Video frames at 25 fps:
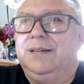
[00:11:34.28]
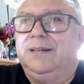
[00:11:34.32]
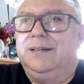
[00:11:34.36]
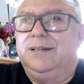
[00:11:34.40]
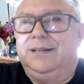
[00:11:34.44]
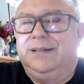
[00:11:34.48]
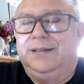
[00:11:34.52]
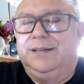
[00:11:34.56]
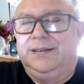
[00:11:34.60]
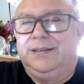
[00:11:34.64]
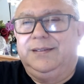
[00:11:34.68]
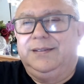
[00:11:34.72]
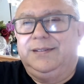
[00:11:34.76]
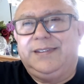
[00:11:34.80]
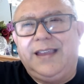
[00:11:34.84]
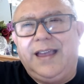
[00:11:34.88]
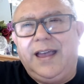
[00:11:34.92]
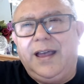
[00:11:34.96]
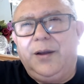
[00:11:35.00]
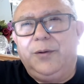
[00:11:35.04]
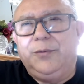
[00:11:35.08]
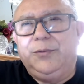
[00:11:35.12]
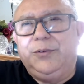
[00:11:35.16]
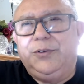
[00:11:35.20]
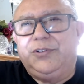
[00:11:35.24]

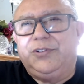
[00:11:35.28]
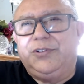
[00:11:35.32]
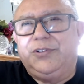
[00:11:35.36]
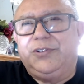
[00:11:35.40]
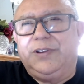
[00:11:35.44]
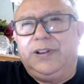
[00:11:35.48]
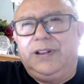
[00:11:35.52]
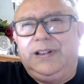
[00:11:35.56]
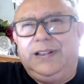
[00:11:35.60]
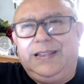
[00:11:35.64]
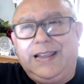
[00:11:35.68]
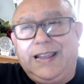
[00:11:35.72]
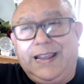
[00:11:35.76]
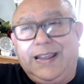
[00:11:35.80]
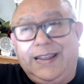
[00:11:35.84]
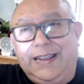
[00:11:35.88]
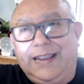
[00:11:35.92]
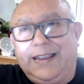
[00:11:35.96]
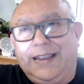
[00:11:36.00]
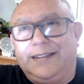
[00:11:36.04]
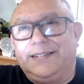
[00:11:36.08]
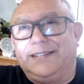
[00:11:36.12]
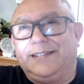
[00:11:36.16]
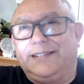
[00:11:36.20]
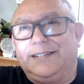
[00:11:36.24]
sounds like
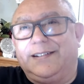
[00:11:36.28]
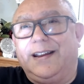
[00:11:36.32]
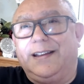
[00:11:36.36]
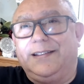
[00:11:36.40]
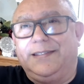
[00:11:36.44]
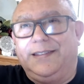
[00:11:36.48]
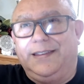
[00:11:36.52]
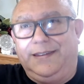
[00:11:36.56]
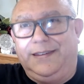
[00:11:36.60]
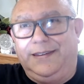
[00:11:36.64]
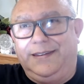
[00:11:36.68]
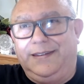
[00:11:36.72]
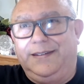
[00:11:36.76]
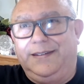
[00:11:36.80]
a strategy